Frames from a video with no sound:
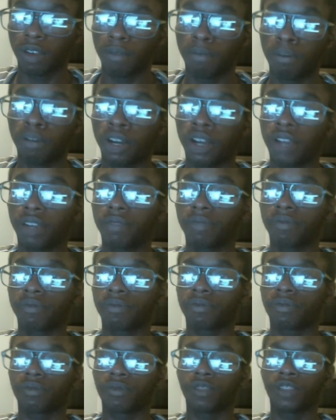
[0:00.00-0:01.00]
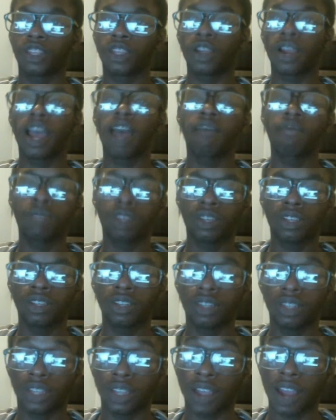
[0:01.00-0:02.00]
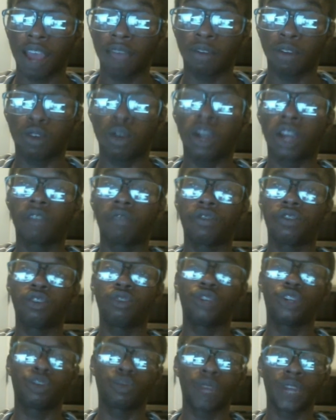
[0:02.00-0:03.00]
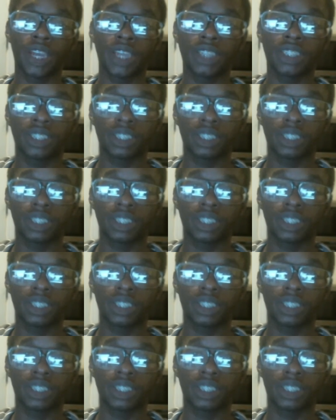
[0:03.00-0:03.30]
But there have been quite a few erased.